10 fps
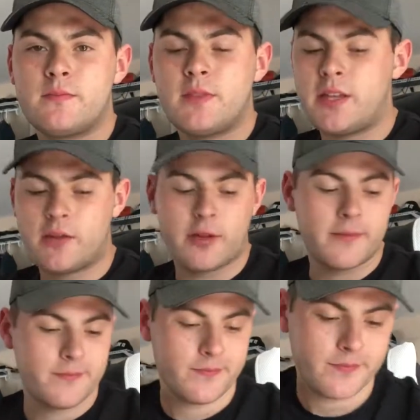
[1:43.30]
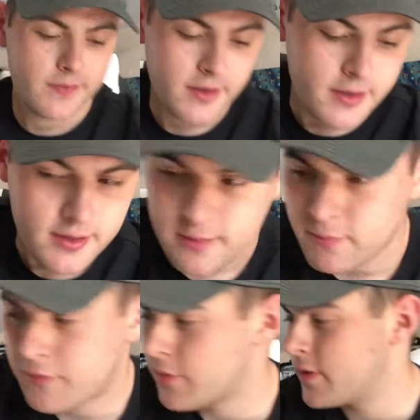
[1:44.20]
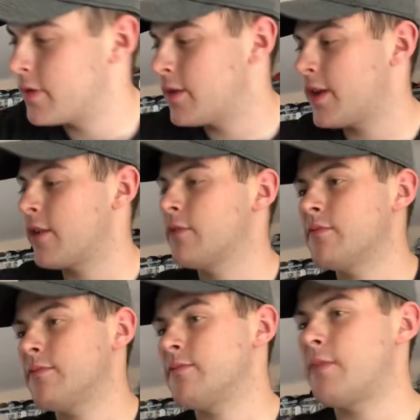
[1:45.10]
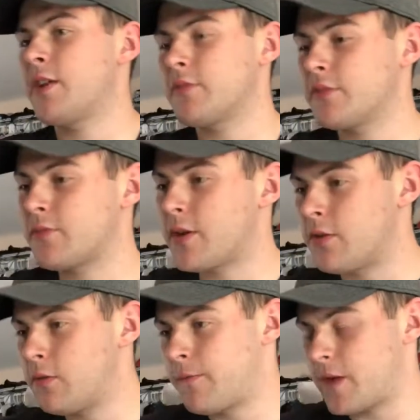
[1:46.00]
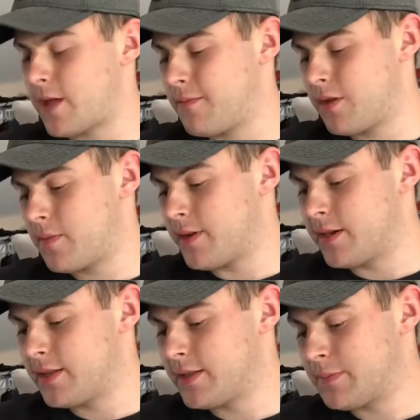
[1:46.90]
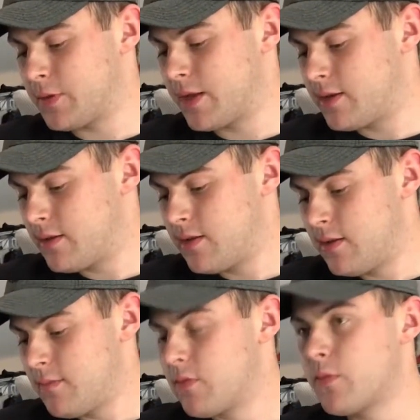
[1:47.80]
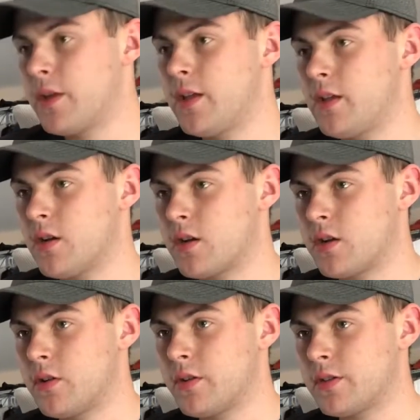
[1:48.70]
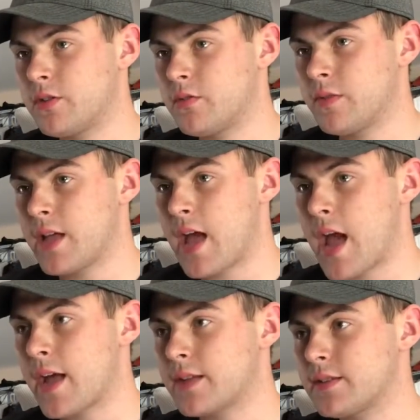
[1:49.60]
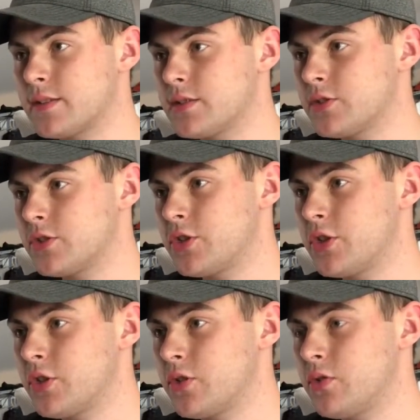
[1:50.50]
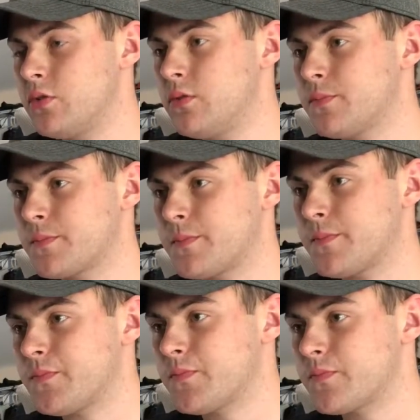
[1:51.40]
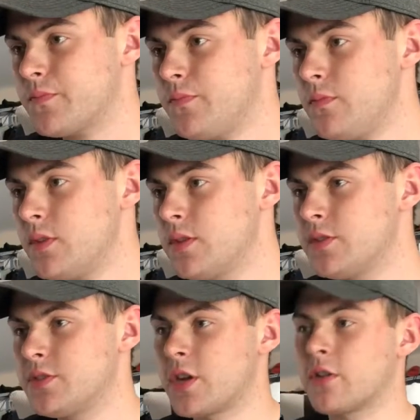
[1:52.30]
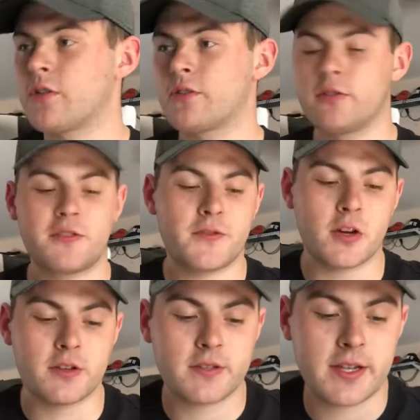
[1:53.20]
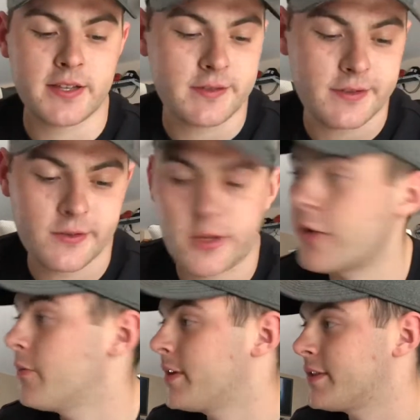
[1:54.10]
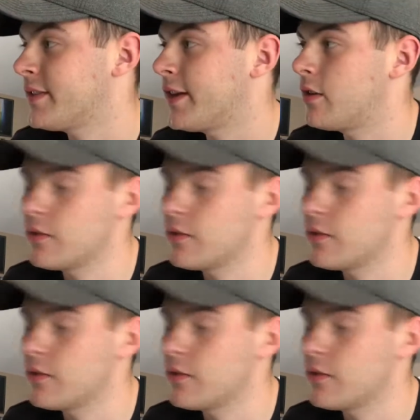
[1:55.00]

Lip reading: anyway, might as well just write a whole fucking book about it at this point. We are going to react to Jungle Cruise first, as you know by the title of